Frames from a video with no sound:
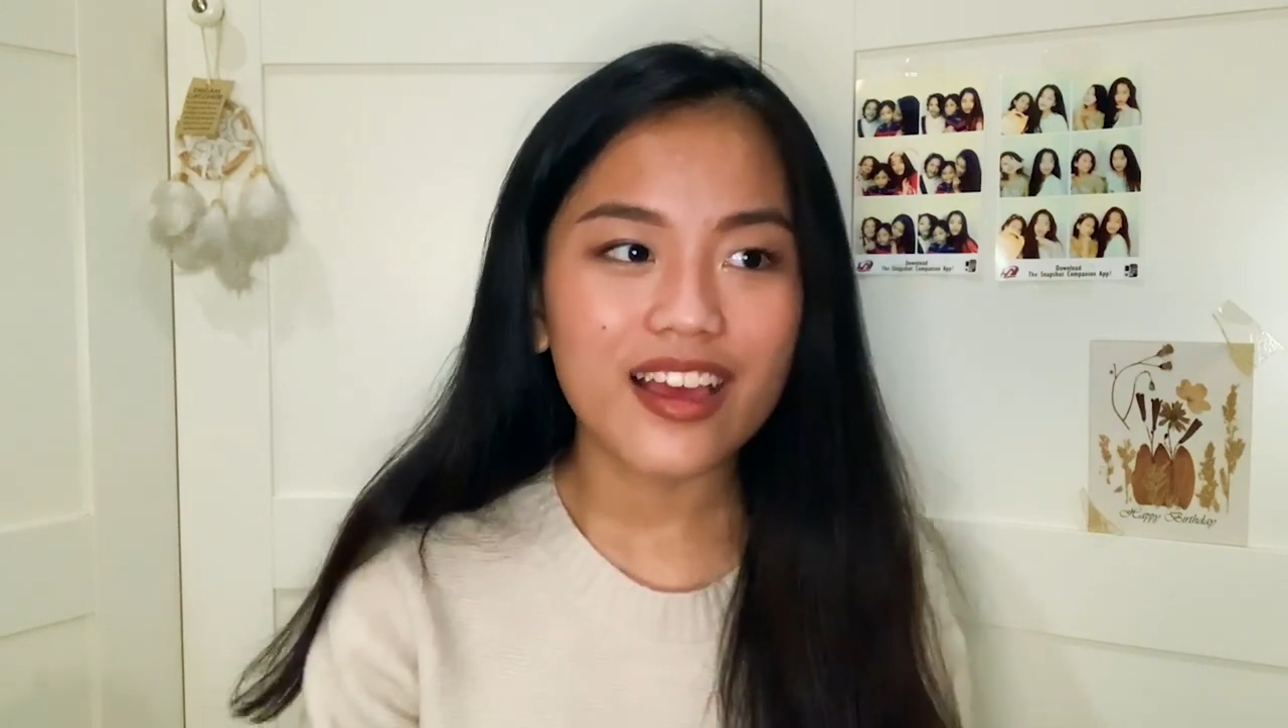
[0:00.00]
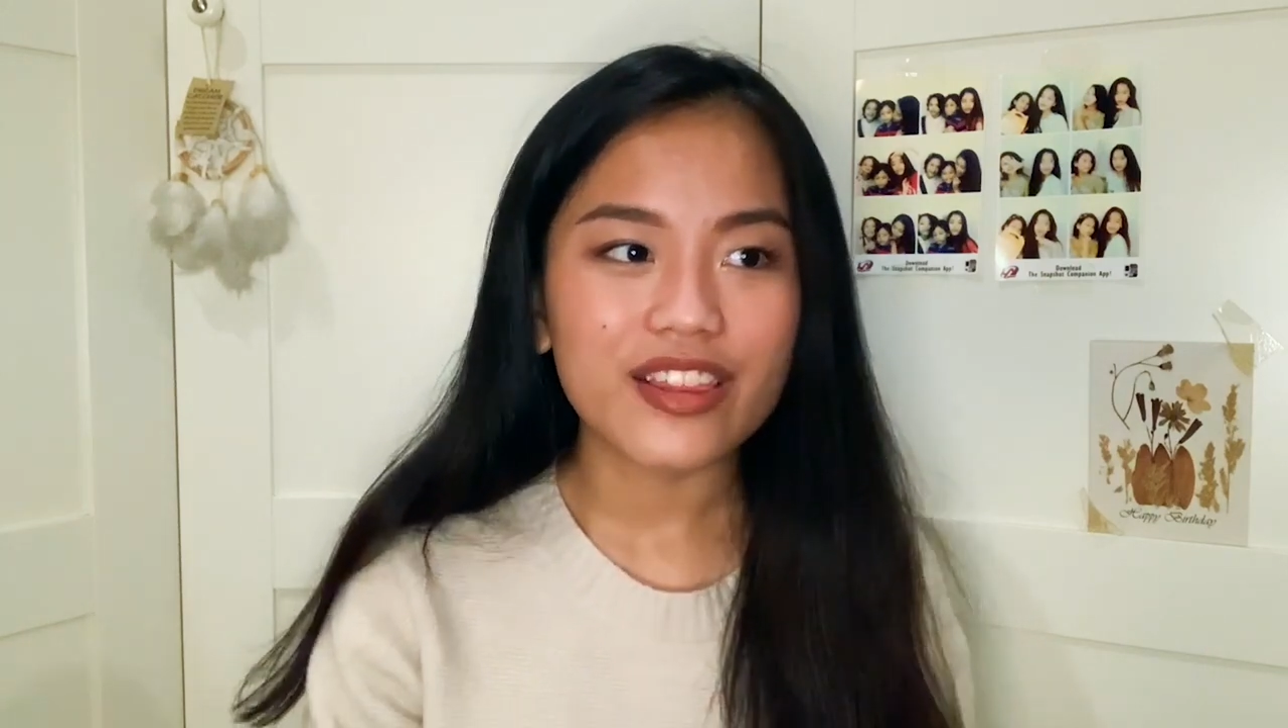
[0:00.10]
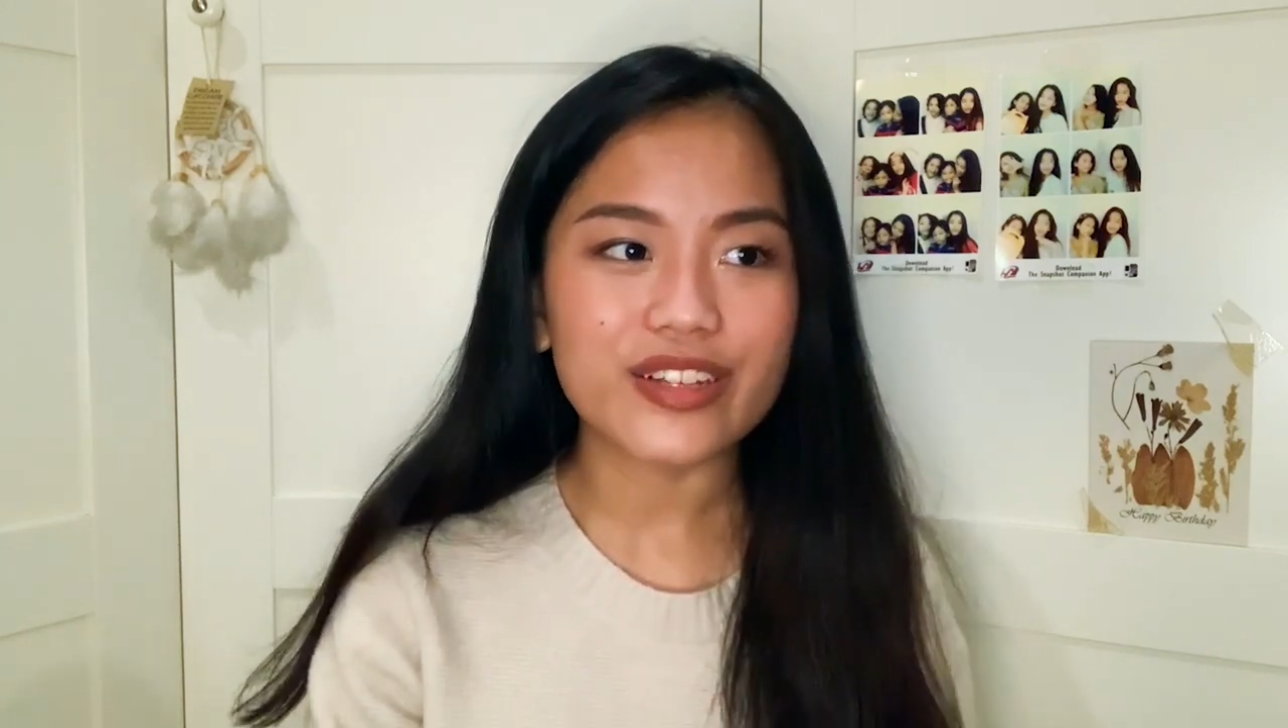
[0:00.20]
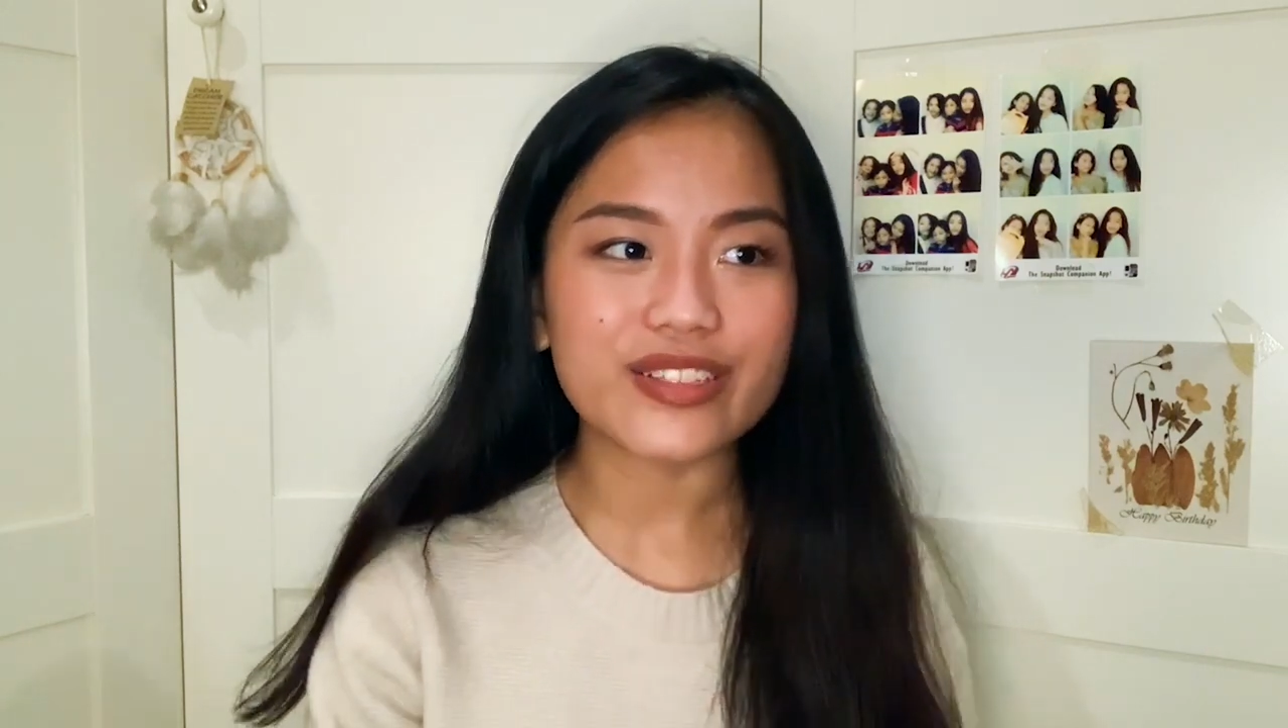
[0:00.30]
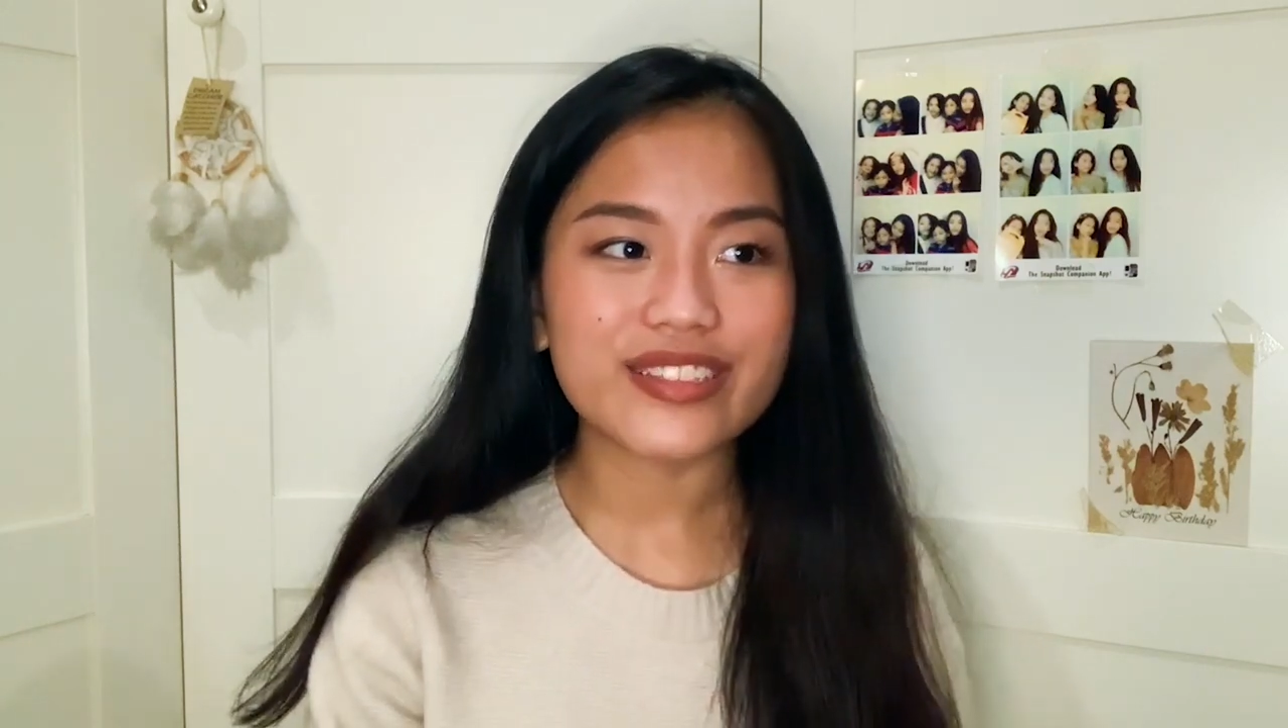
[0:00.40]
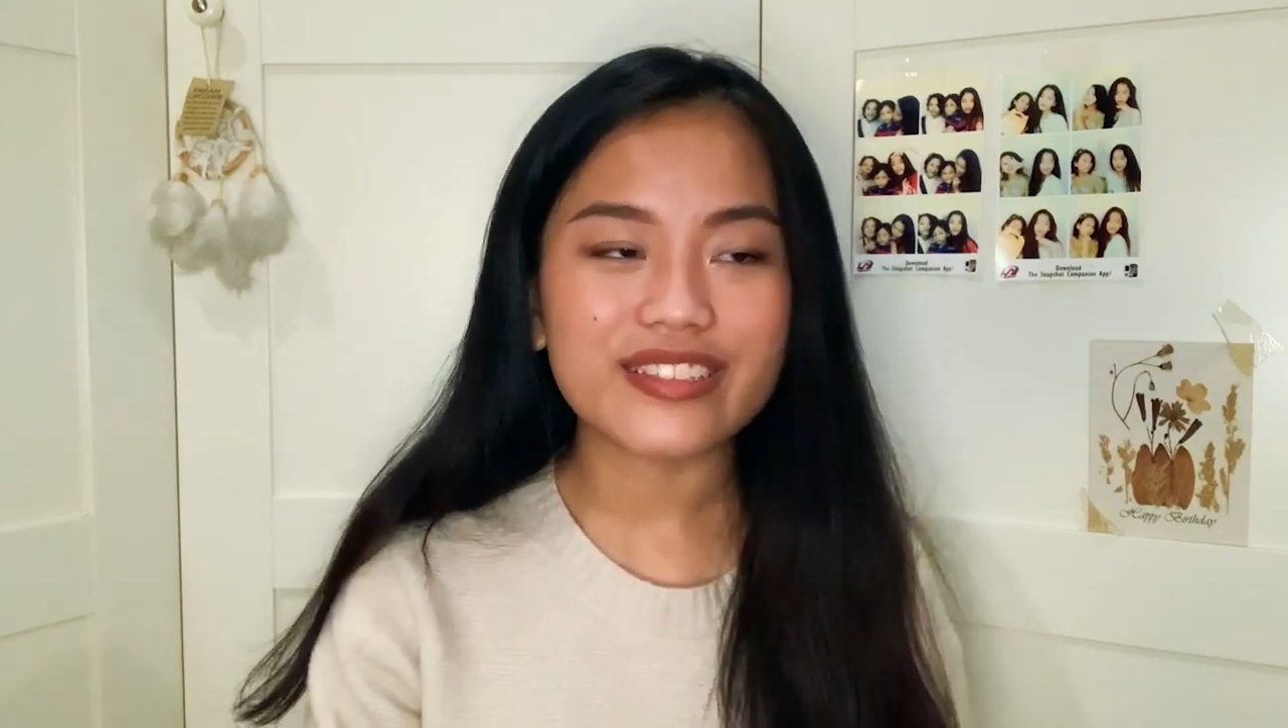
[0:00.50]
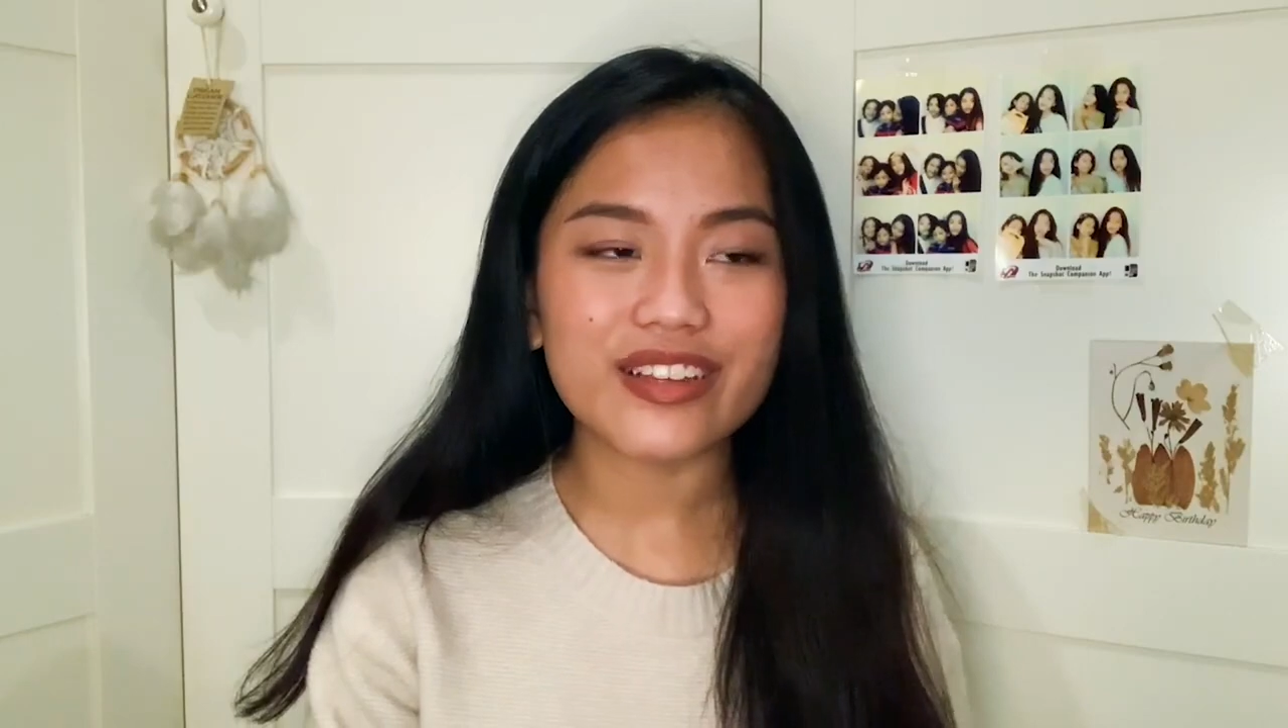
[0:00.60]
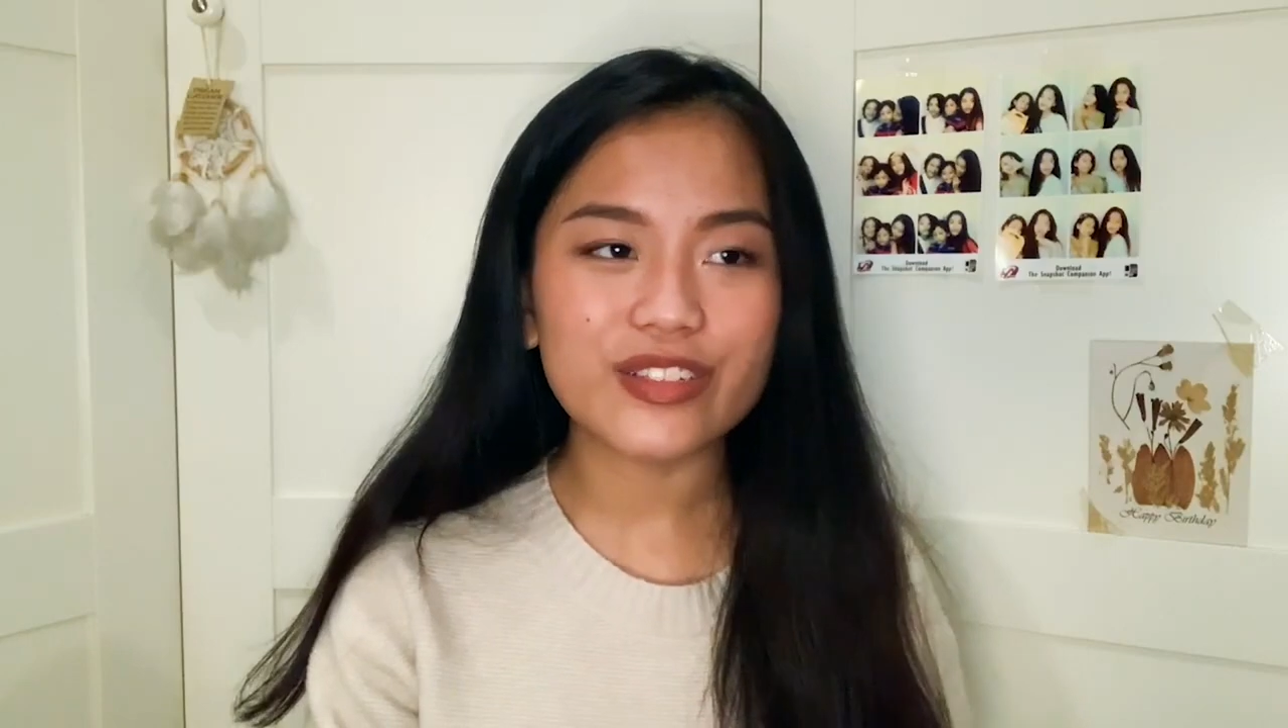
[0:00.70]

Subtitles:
there's